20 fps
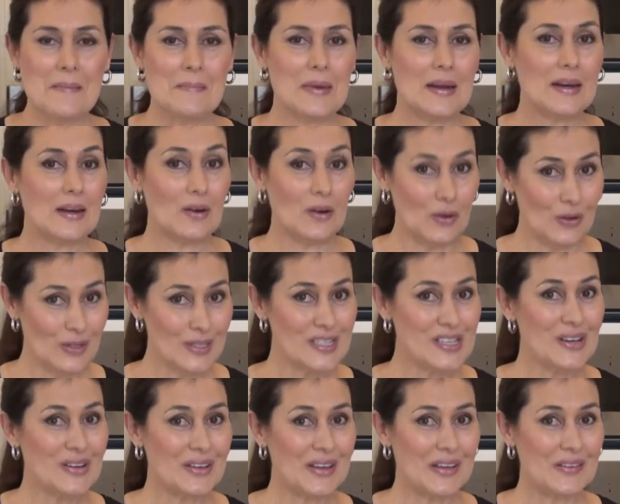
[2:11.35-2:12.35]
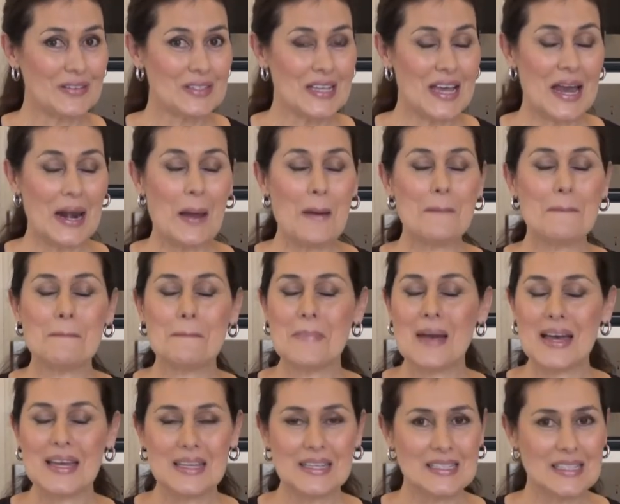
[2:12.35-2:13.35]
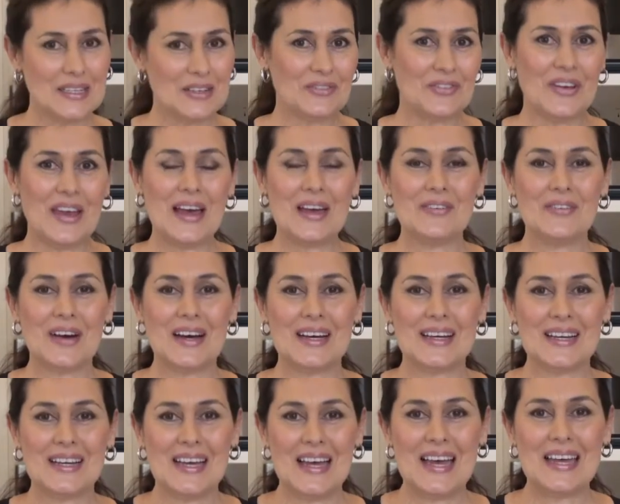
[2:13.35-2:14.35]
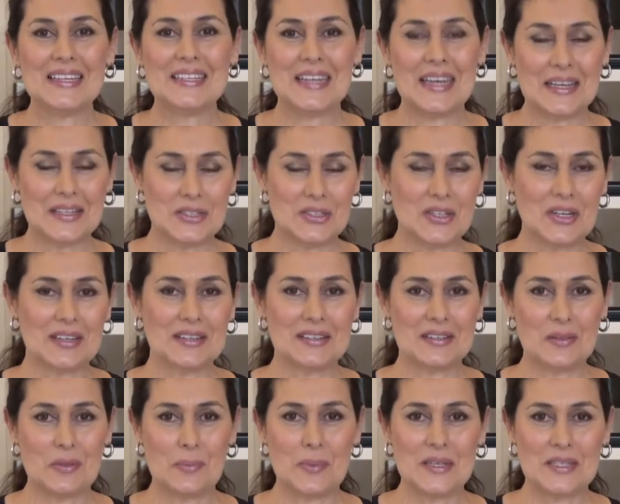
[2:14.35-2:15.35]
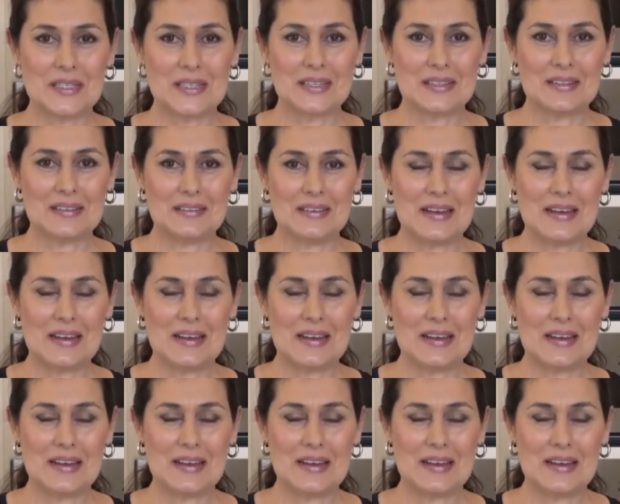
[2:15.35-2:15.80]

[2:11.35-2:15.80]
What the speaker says: but it also gives an amazing flavour and texture to the biscuit.